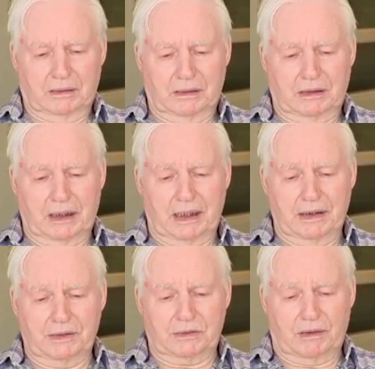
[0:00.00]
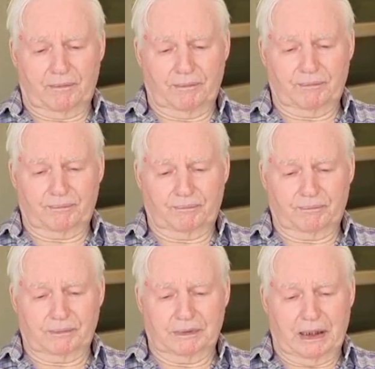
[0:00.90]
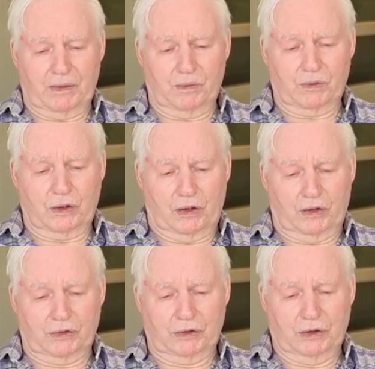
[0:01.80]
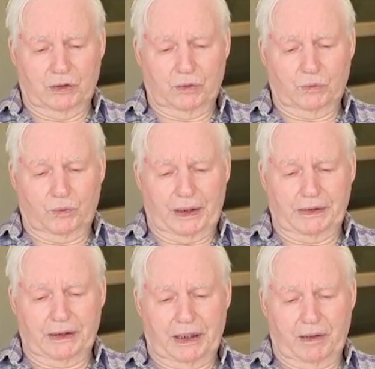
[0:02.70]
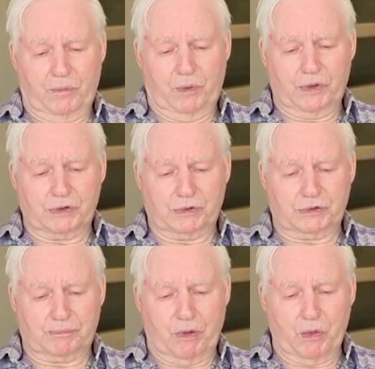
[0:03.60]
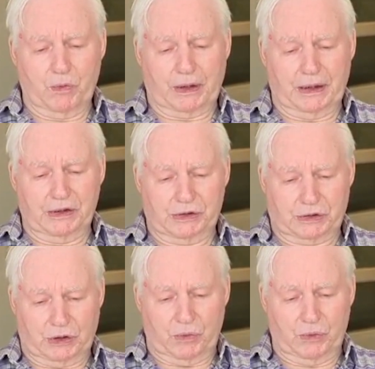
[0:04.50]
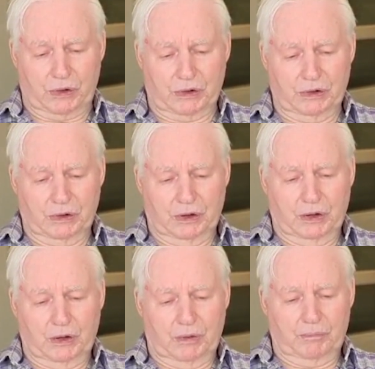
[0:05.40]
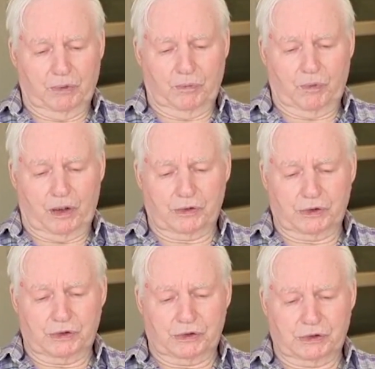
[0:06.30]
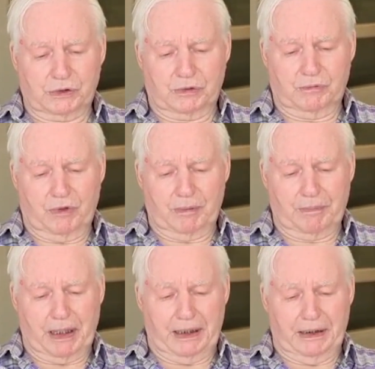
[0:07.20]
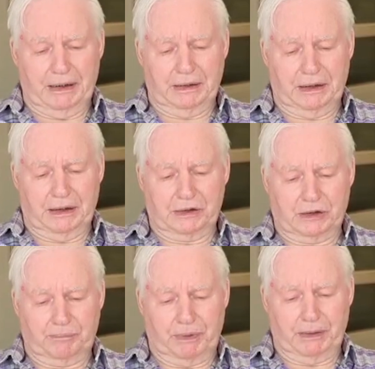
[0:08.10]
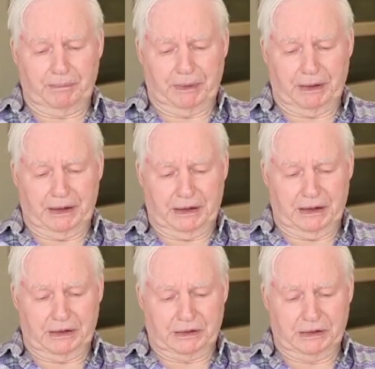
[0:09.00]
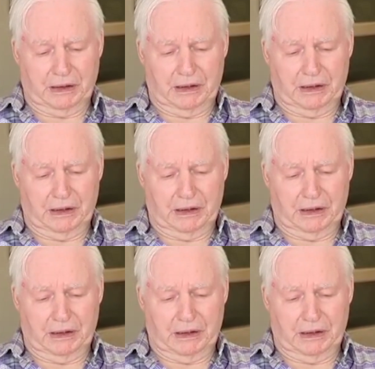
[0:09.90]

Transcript: The days are now gone when there was smoke in Stoke, but what does remain is the people in it.